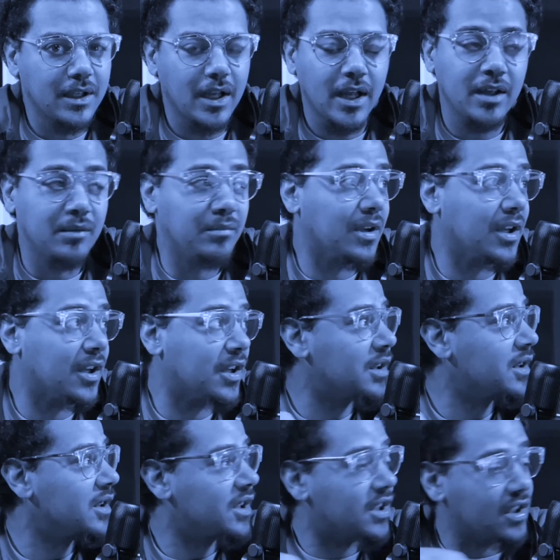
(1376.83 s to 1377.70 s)
man,
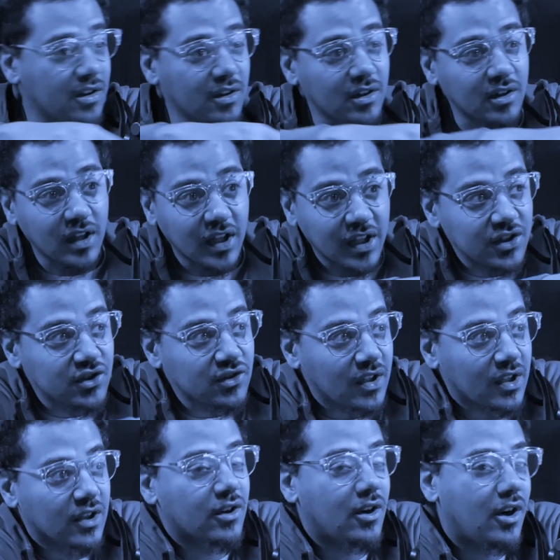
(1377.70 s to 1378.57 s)
it look like he trying
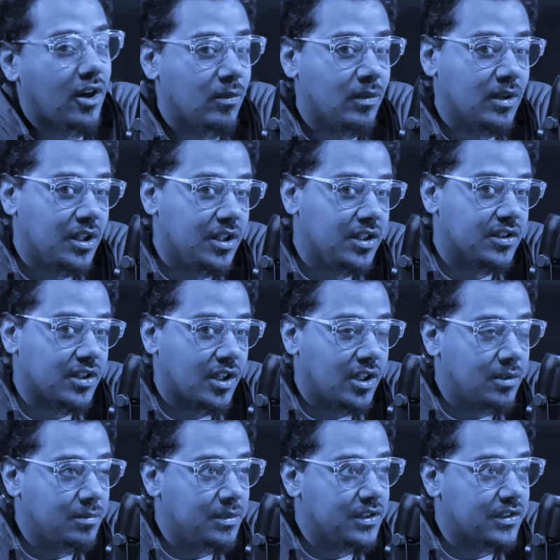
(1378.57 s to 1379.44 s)
to call one of his
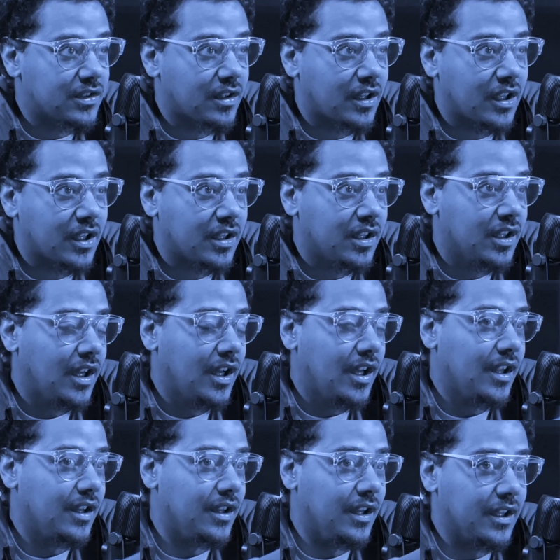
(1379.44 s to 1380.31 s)
homies so that
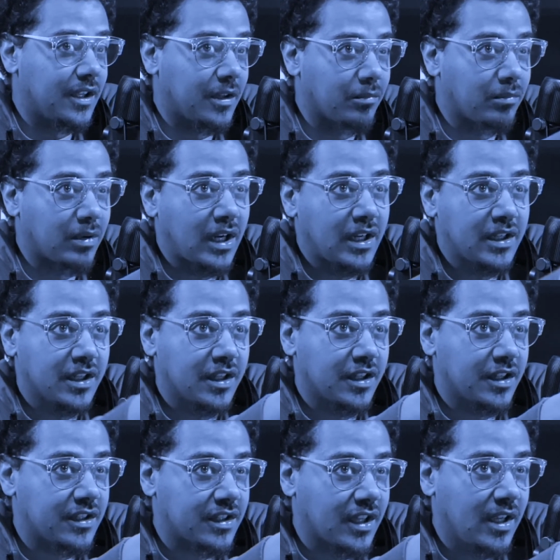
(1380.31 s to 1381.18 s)
they can buy another
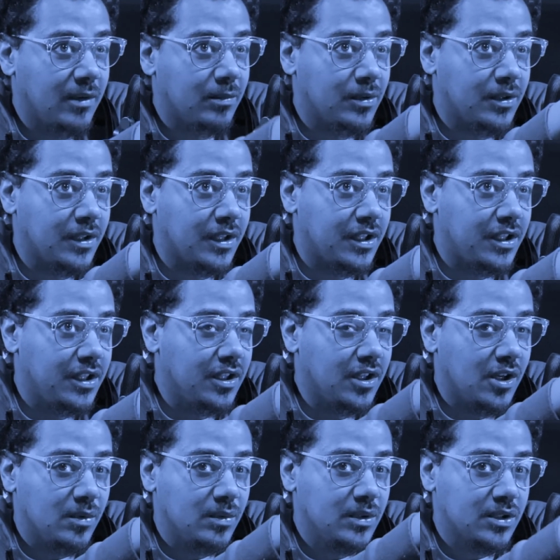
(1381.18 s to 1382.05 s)
table and he
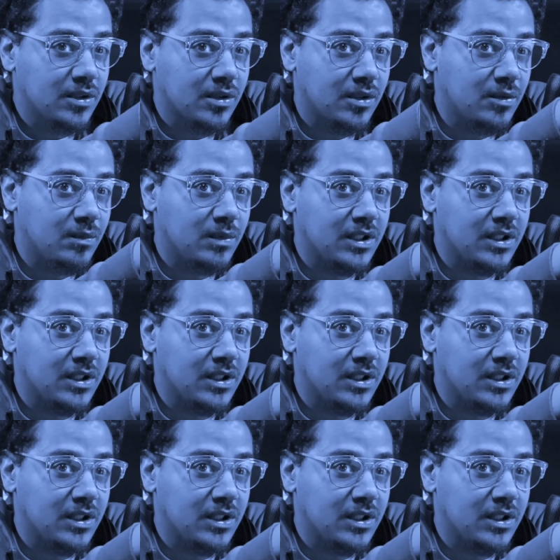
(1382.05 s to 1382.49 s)
go in on it with them.